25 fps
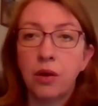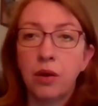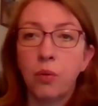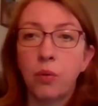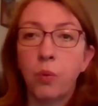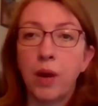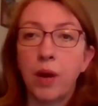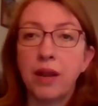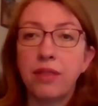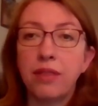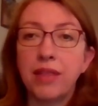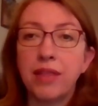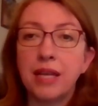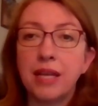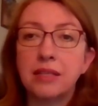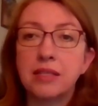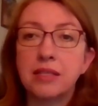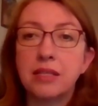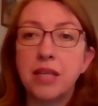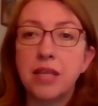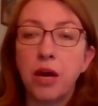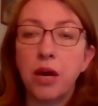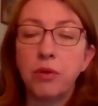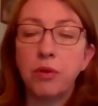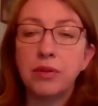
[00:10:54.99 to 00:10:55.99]
One thing
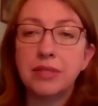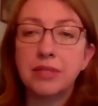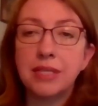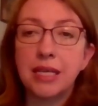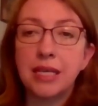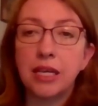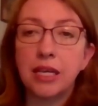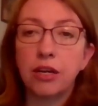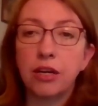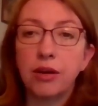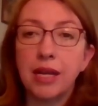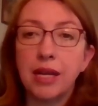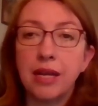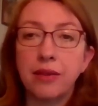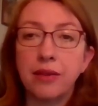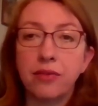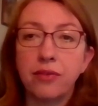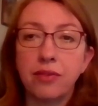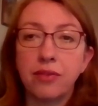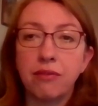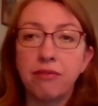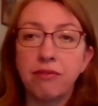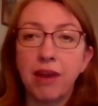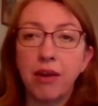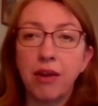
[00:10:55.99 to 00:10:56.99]
to notice here
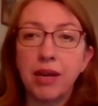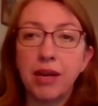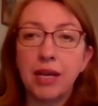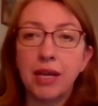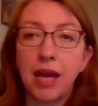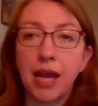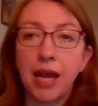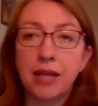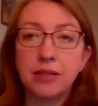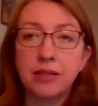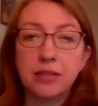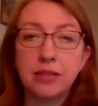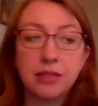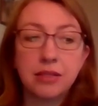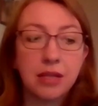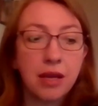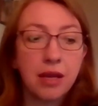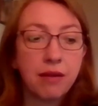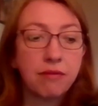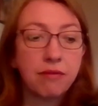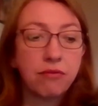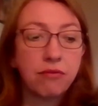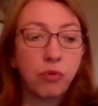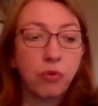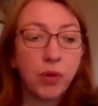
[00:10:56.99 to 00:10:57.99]
is the very nice
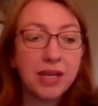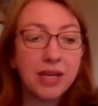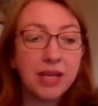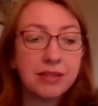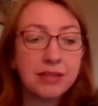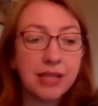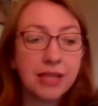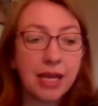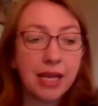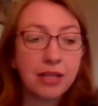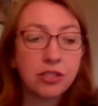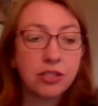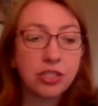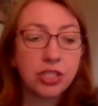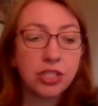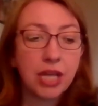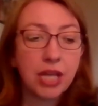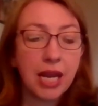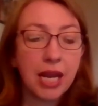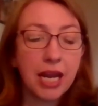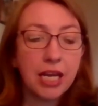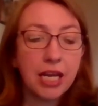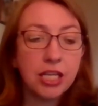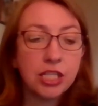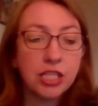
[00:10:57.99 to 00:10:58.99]
voice
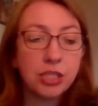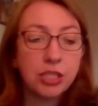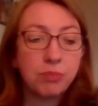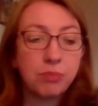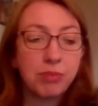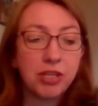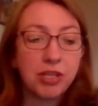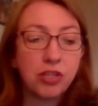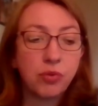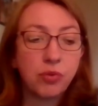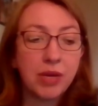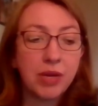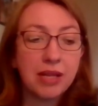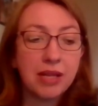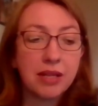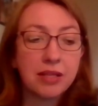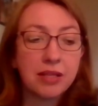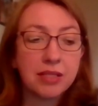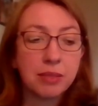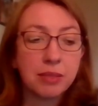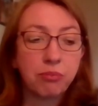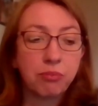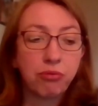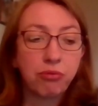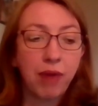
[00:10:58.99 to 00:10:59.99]
exchange between the
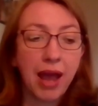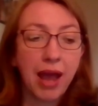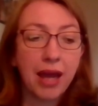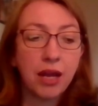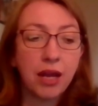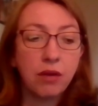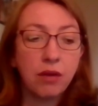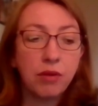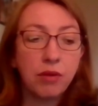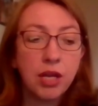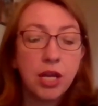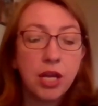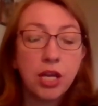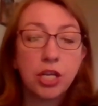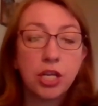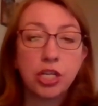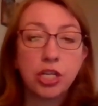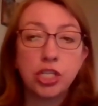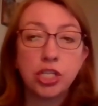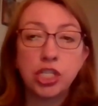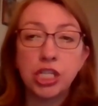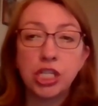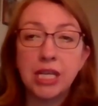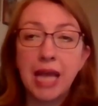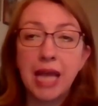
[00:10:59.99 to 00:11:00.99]
soprano,
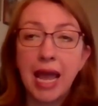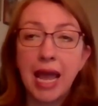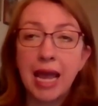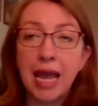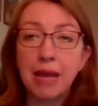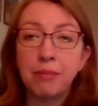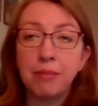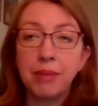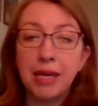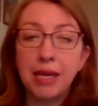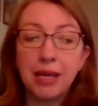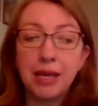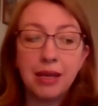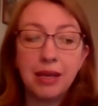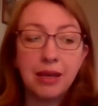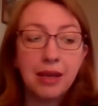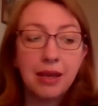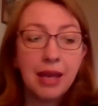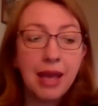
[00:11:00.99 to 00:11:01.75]
G-A-B,